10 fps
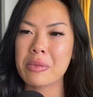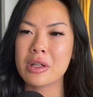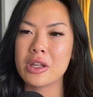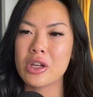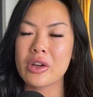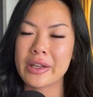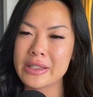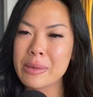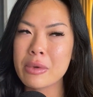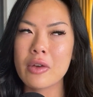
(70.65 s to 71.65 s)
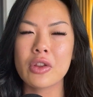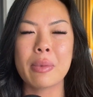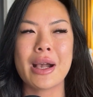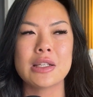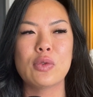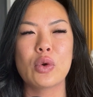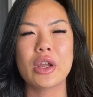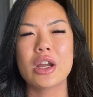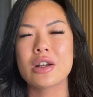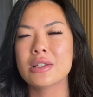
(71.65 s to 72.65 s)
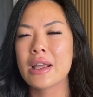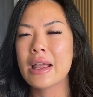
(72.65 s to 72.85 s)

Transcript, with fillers: Clear Eczema, for the past four years,